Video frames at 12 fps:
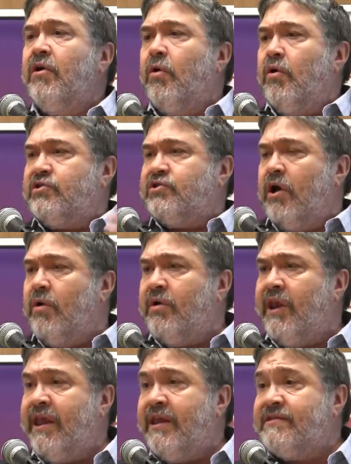or
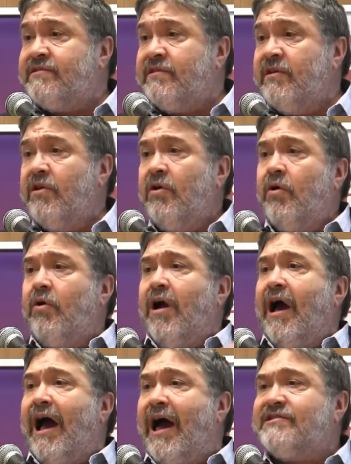Tonys,
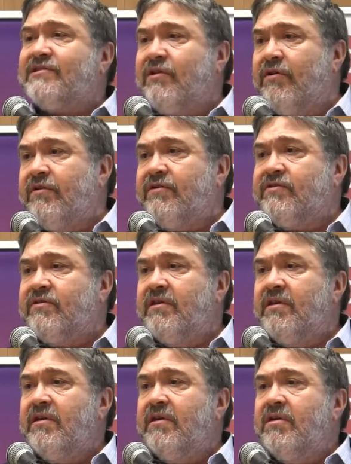or Oscars?